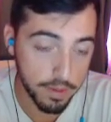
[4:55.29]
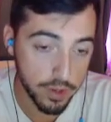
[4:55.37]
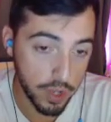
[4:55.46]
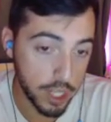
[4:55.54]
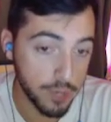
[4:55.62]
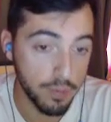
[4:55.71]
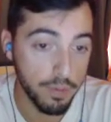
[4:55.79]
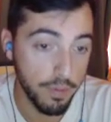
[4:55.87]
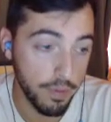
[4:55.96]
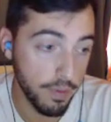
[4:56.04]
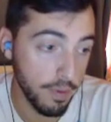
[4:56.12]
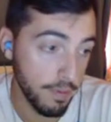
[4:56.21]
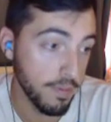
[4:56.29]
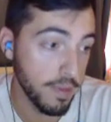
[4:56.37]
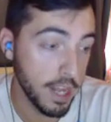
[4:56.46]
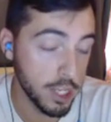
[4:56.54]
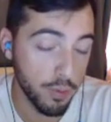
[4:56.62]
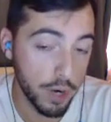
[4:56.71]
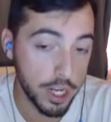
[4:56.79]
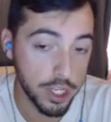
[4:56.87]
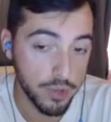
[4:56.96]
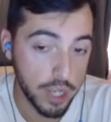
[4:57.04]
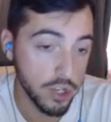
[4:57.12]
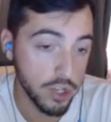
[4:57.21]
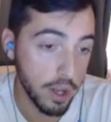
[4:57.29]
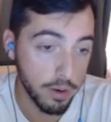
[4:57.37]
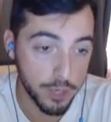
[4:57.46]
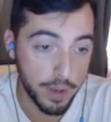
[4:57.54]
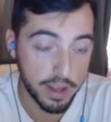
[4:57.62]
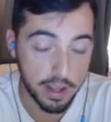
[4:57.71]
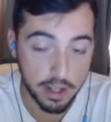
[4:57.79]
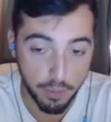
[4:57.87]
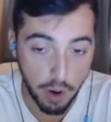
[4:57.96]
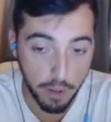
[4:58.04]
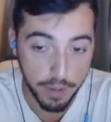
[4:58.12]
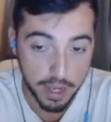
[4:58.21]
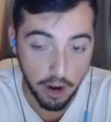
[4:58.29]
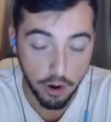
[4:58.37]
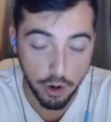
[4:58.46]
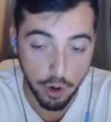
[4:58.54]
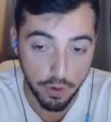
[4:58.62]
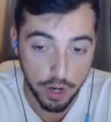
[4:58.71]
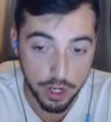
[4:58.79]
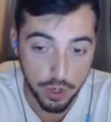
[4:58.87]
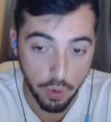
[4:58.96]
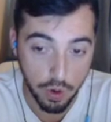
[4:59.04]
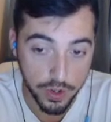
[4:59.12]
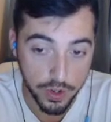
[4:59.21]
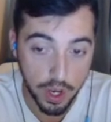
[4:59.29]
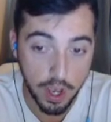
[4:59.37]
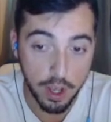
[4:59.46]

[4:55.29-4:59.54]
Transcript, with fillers: So that's that's pretty substantial. I would expect that to probably carry over into Worlds.